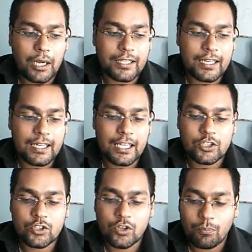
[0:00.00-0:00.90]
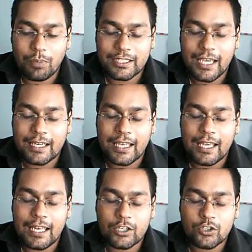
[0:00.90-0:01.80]
But an
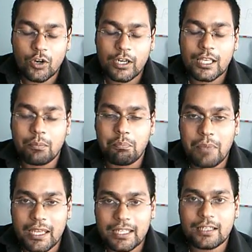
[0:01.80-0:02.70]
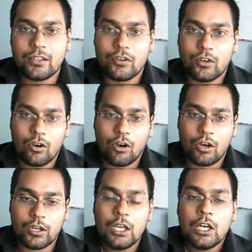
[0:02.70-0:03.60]
electronic medical
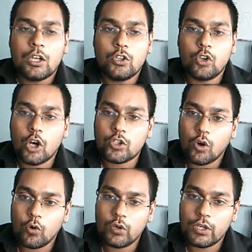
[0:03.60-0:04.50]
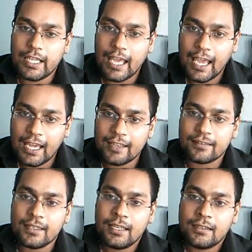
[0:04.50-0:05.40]
record not only
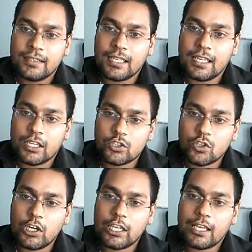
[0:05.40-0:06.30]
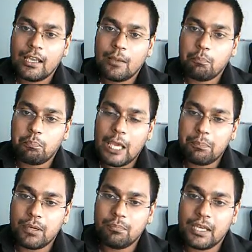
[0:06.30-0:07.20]
has the electronic
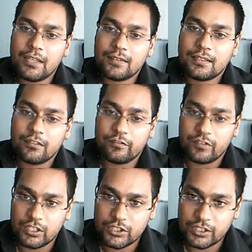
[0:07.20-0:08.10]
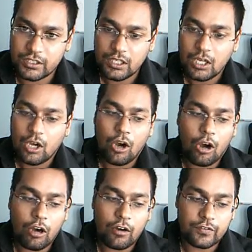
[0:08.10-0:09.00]
paper-based version
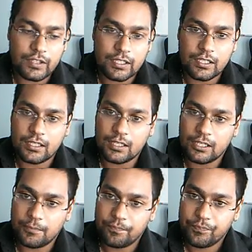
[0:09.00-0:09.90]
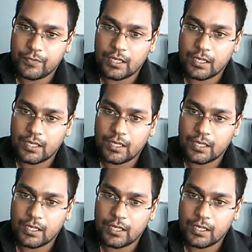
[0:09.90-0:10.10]
of the